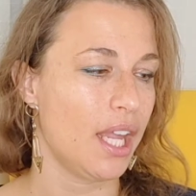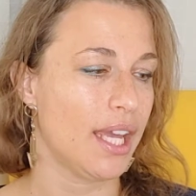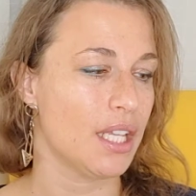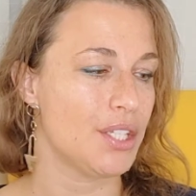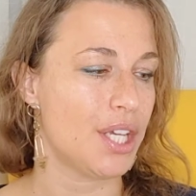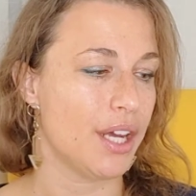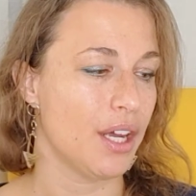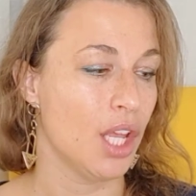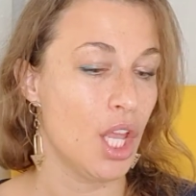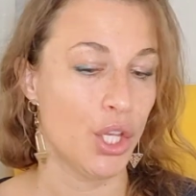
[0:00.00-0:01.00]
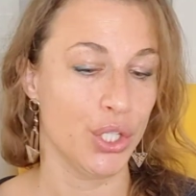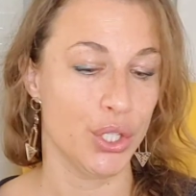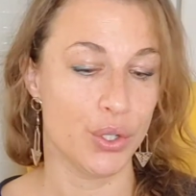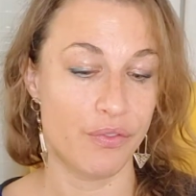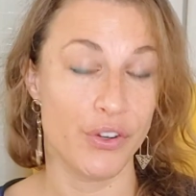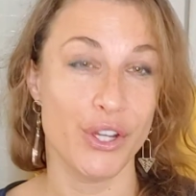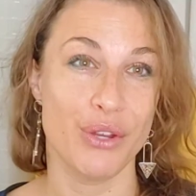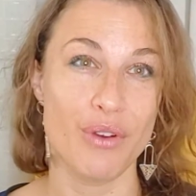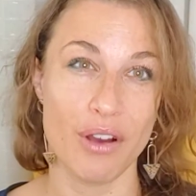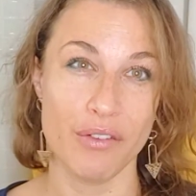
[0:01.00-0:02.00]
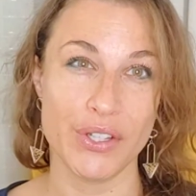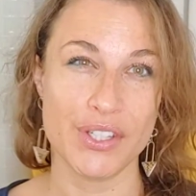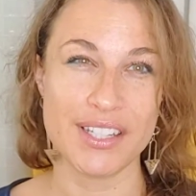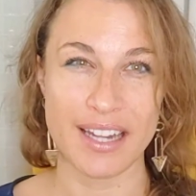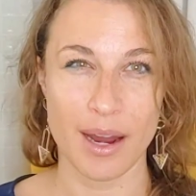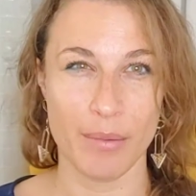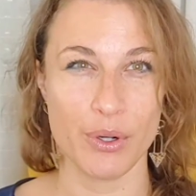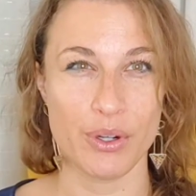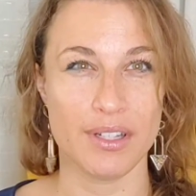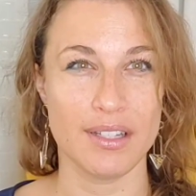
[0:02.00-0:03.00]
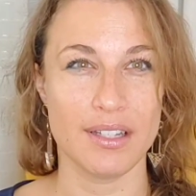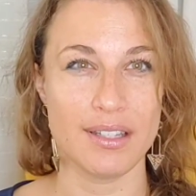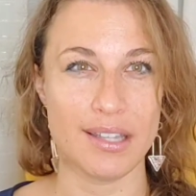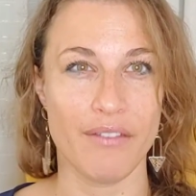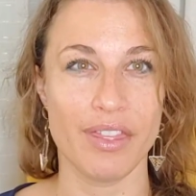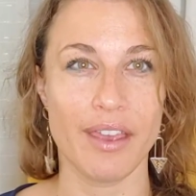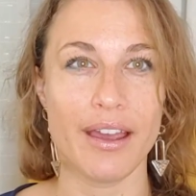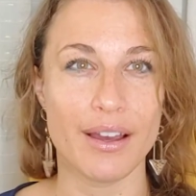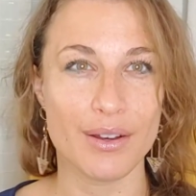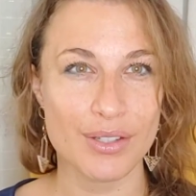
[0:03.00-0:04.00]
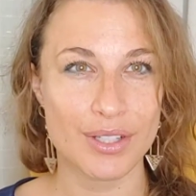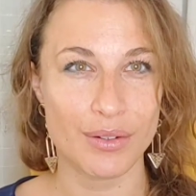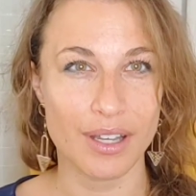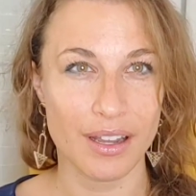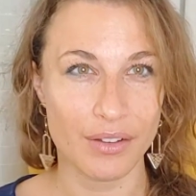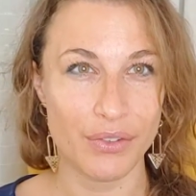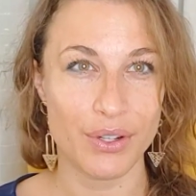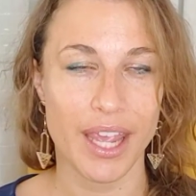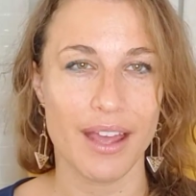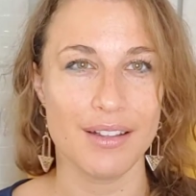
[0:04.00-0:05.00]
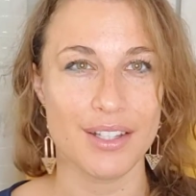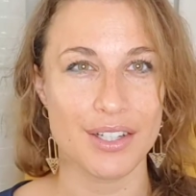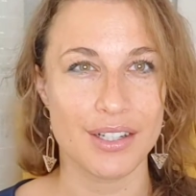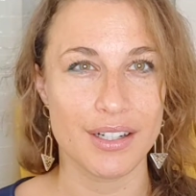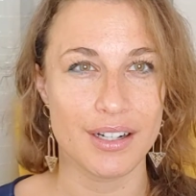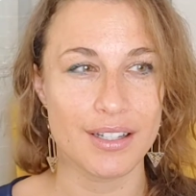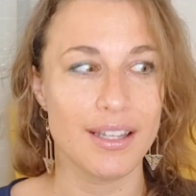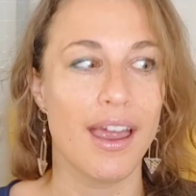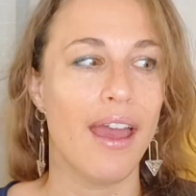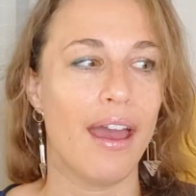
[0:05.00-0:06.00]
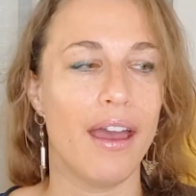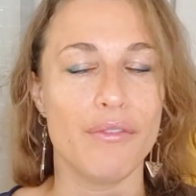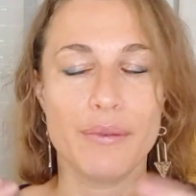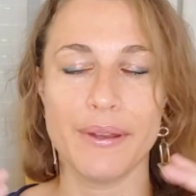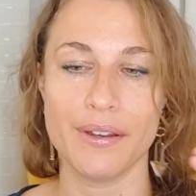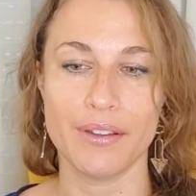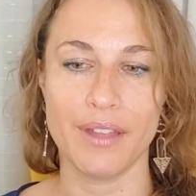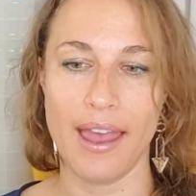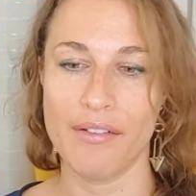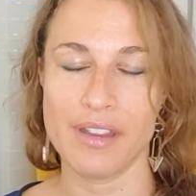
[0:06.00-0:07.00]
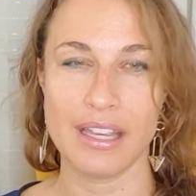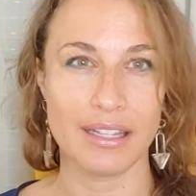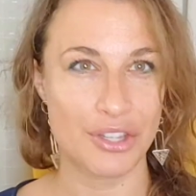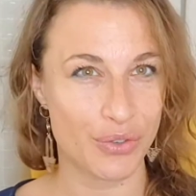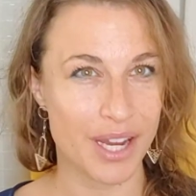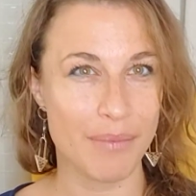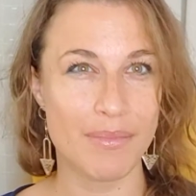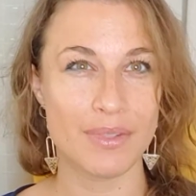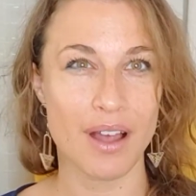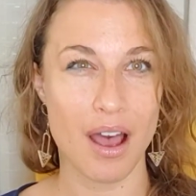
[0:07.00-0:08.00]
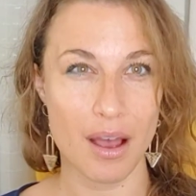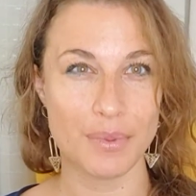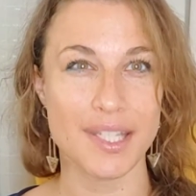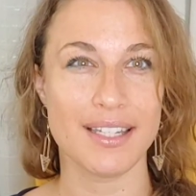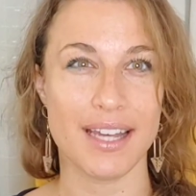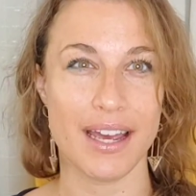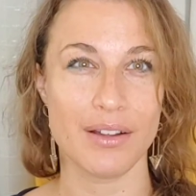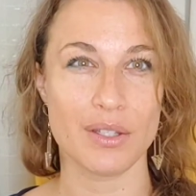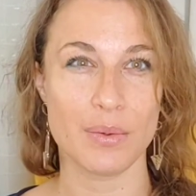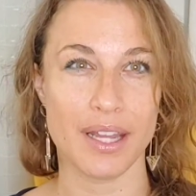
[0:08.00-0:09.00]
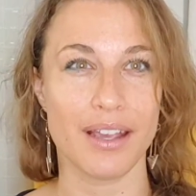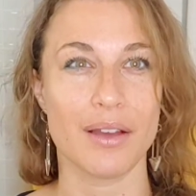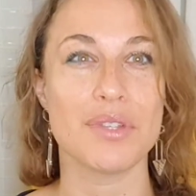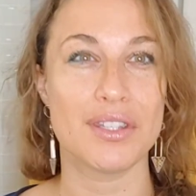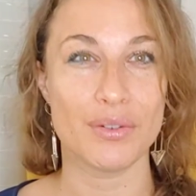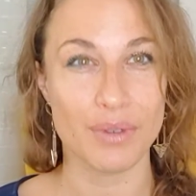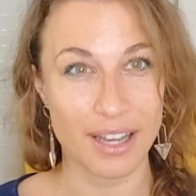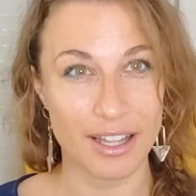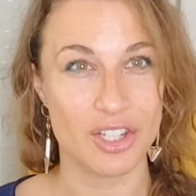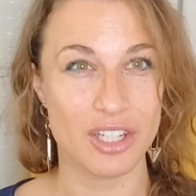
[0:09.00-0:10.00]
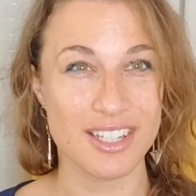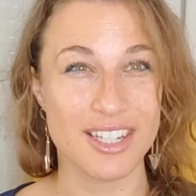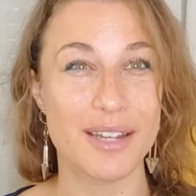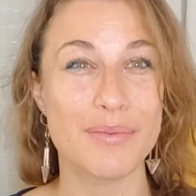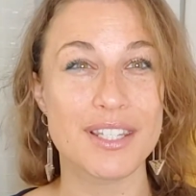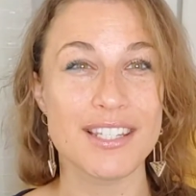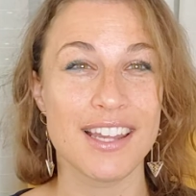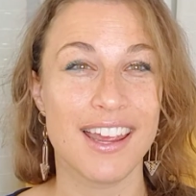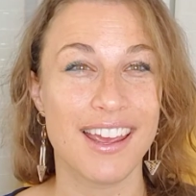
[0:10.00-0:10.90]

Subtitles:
And for you, obviously, Capricorn is in the seventh house. So a lot of you Cancers have been having extreme ups and downs when it comes to relationships.